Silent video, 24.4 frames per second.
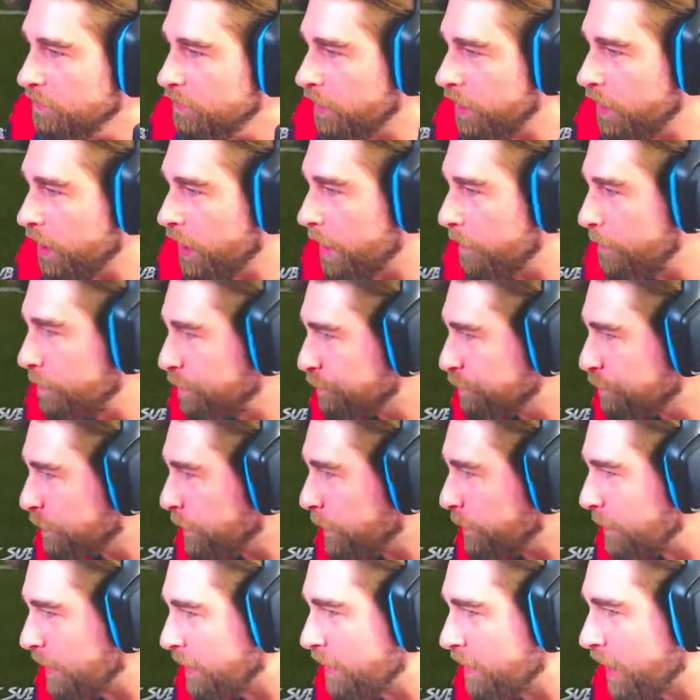Um,
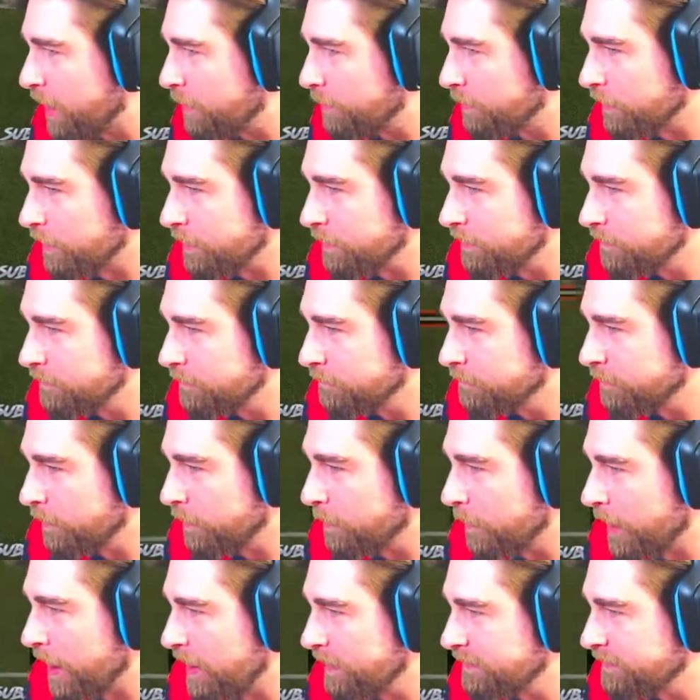Montgomery for
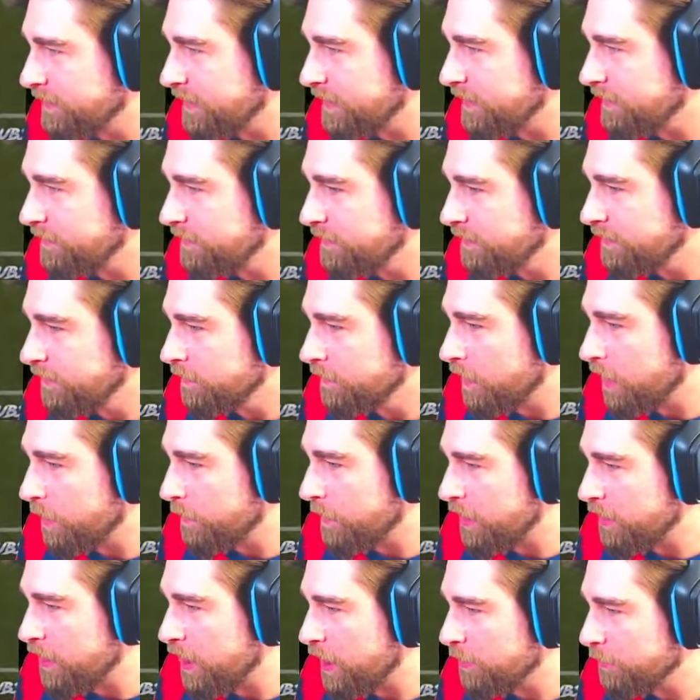Monty. Uh,
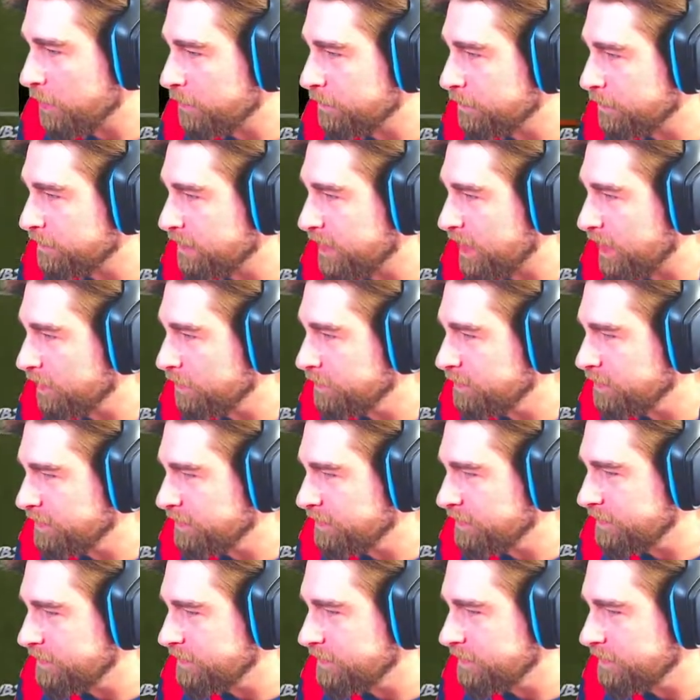Montgomery for Taylor.
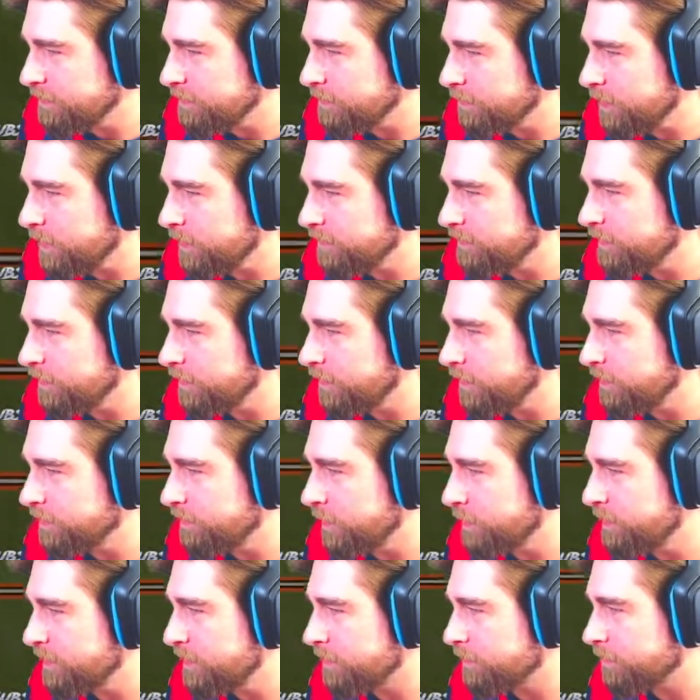Just, uh, just want to see a little
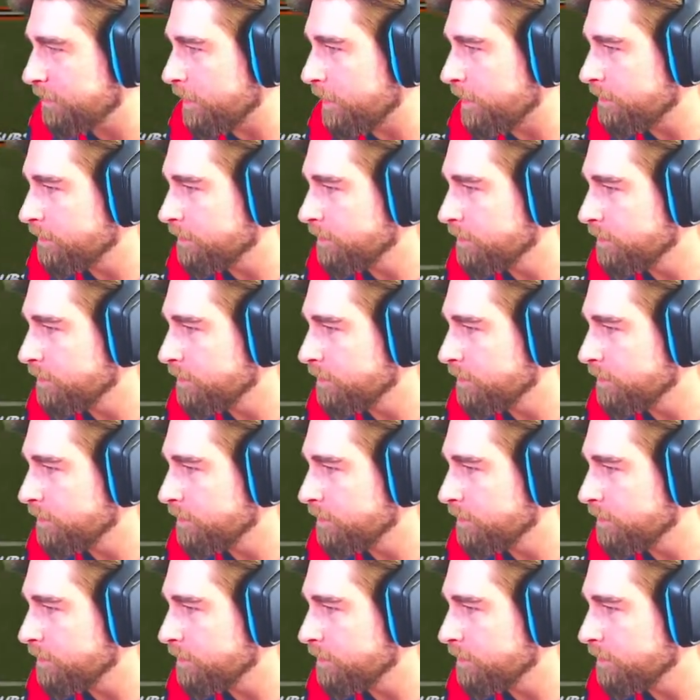something different.